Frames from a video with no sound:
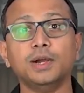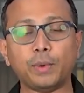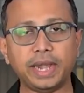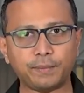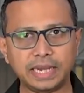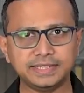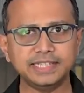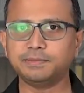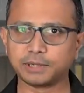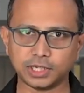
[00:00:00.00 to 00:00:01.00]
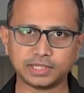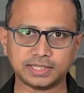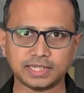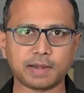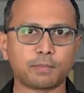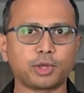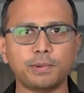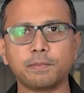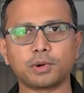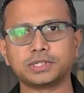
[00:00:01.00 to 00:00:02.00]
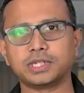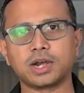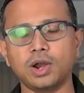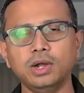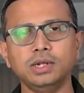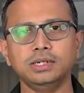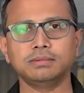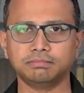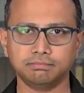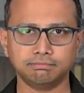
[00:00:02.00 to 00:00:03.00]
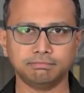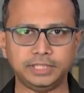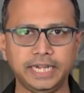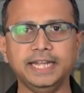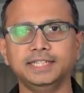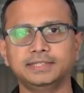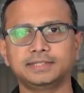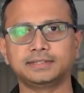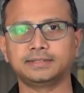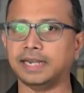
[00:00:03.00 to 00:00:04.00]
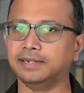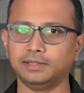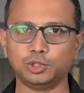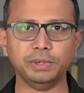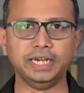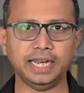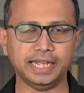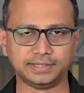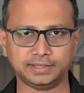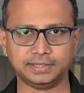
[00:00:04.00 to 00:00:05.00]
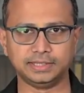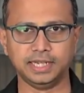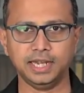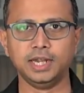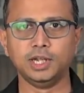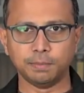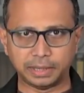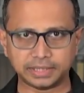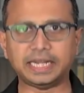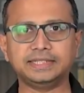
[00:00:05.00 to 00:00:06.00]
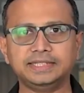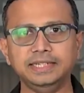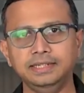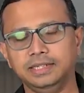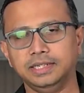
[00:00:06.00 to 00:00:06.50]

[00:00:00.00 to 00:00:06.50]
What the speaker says: Why is this? Because our procurement processes are long, tedious, and too many delays. But that said,